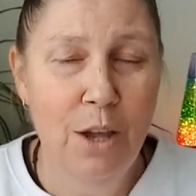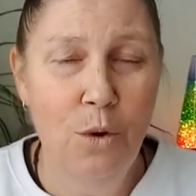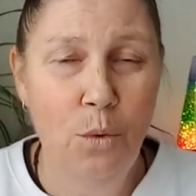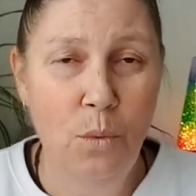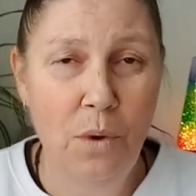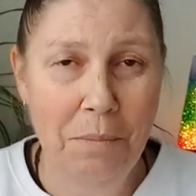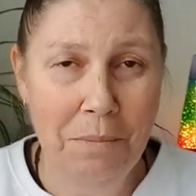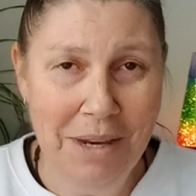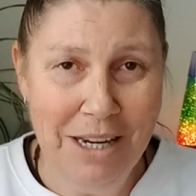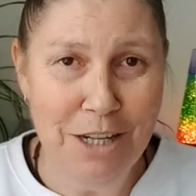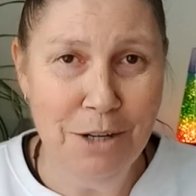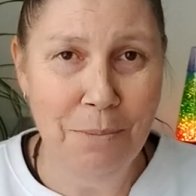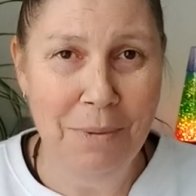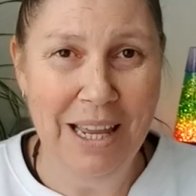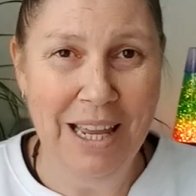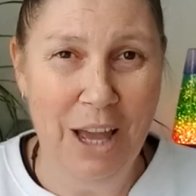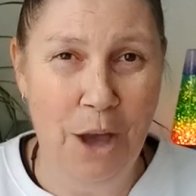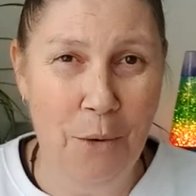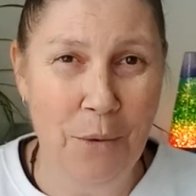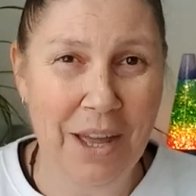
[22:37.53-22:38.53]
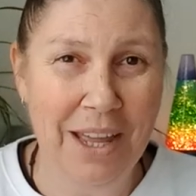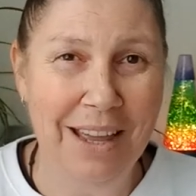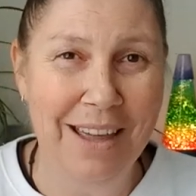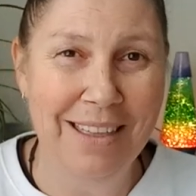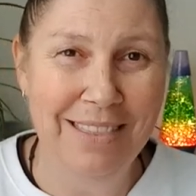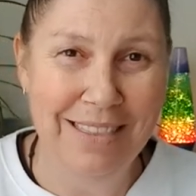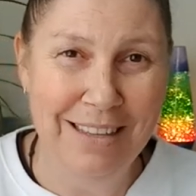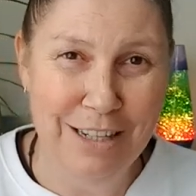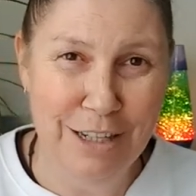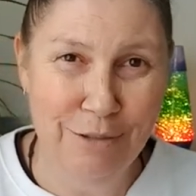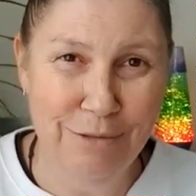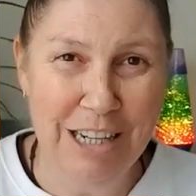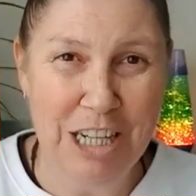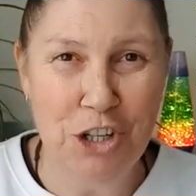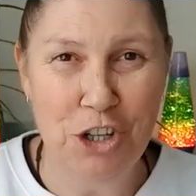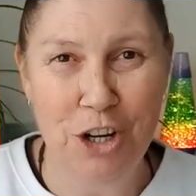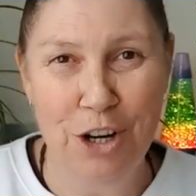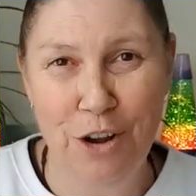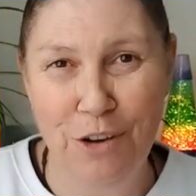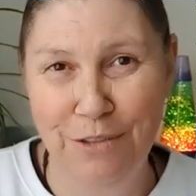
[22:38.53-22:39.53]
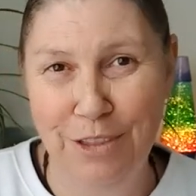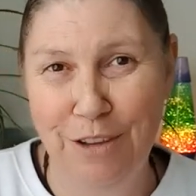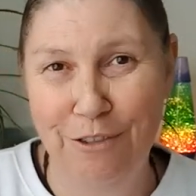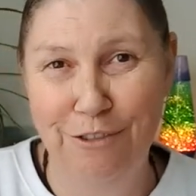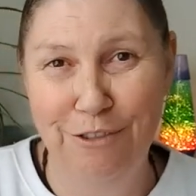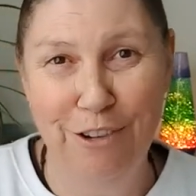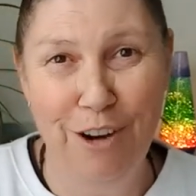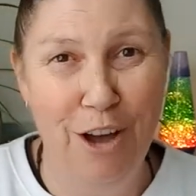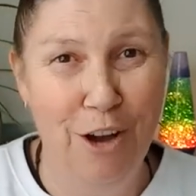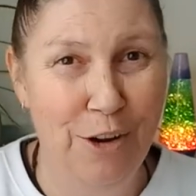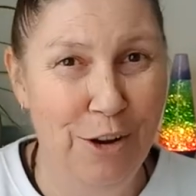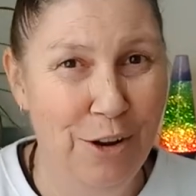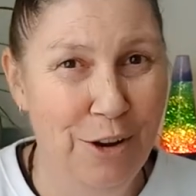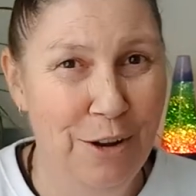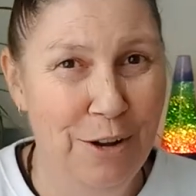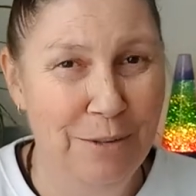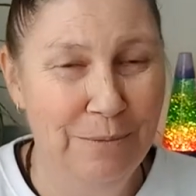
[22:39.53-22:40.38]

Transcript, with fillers: We're meant to be going in the direction of the flow.